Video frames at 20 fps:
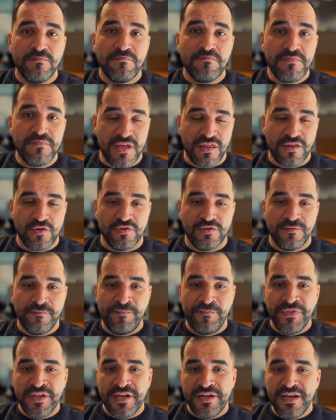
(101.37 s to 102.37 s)
method.
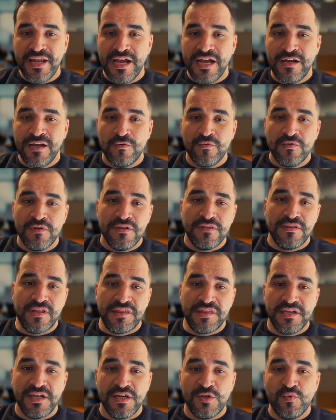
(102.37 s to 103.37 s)
Now, the
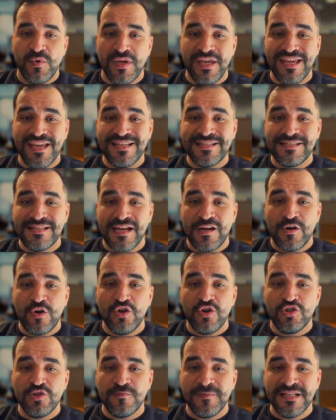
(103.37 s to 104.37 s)
third way is the
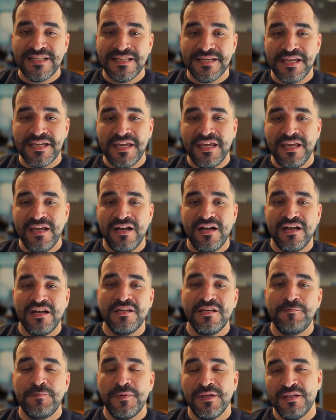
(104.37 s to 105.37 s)
automatic
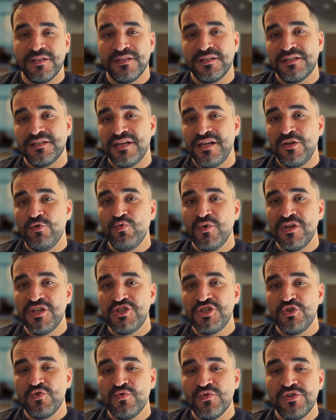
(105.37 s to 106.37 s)
AI builder, in
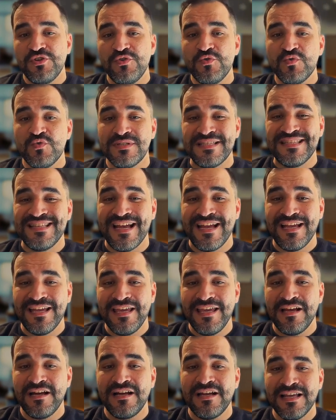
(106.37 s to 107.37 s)
which you will use the
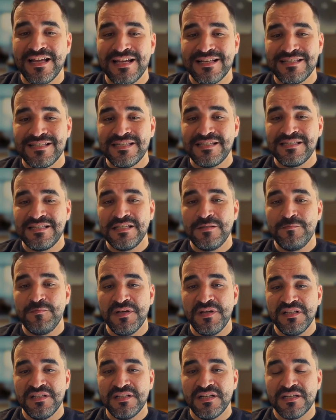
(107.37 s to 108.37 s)
AI assisted
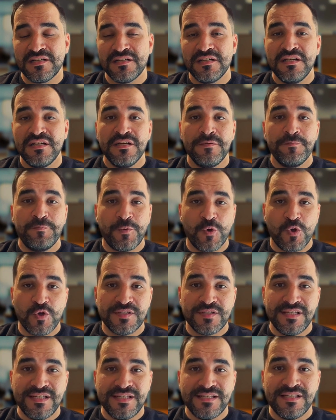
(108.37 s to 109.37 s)
builder
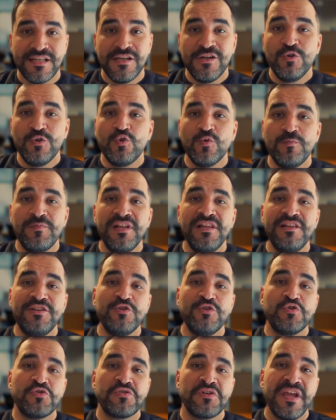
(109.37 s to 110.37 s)
process to build
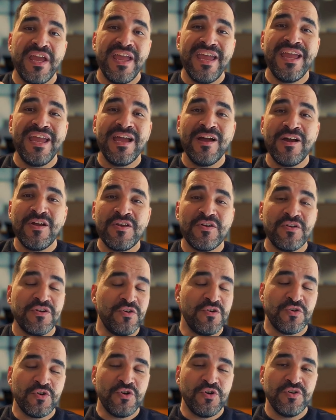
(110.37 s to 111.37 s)
your
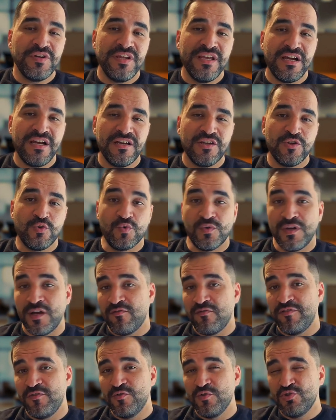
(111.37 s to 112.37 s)
own AI tool.
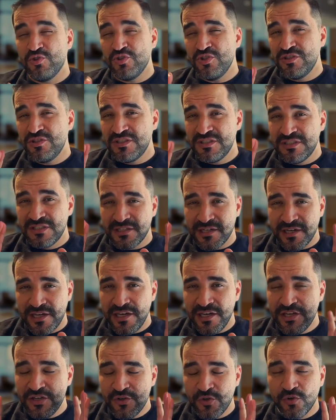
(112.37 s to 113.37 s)
Now, if you don't
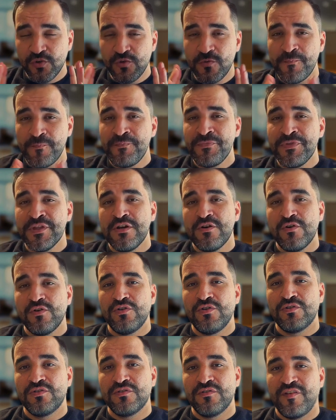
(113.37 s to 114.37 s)
really know,
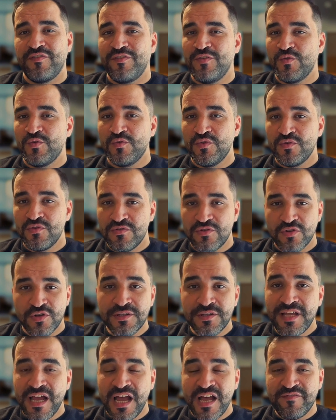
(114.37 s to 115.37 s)
or if you
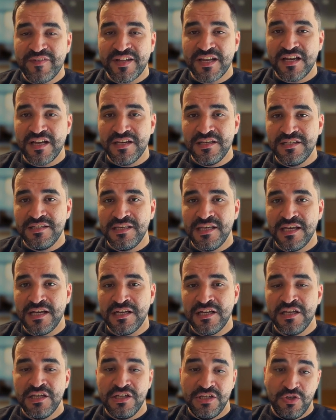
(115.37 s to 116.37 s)
don't have an
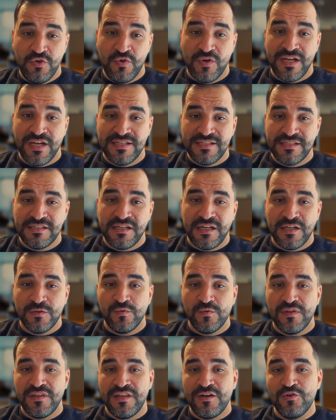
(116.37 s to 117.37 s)
idea, you can
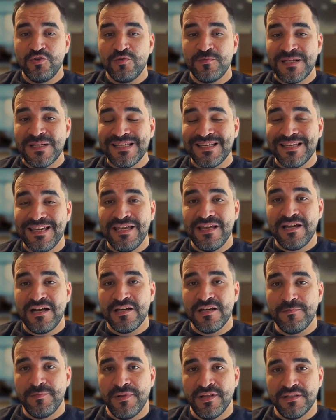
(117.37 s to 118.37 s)
start with the automatic
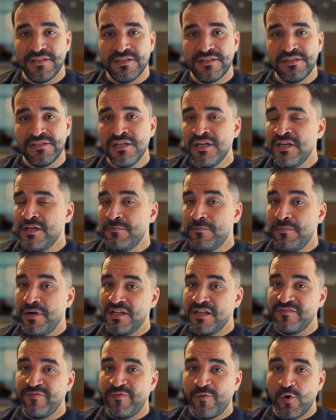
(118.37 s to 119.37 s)
AI builder.
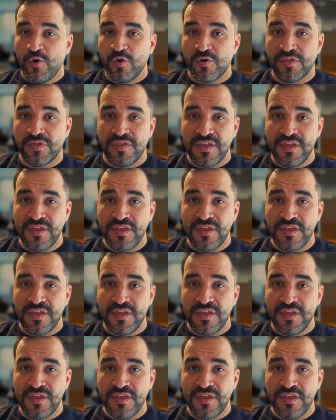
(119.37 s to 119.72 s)
But for